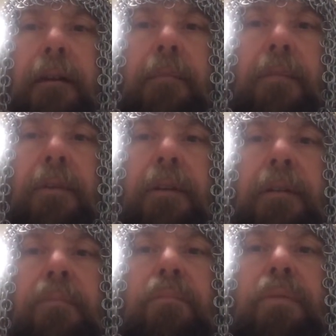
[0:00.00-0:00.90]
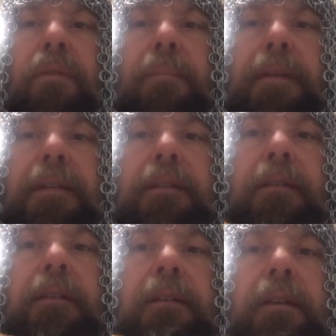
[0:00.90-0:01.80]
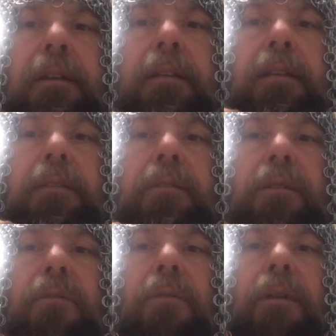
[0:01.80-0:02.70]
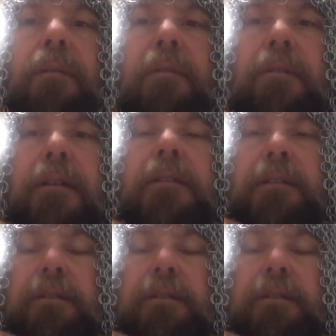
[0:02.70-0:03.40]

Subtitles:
I'm going to pull a piece that's going to come across.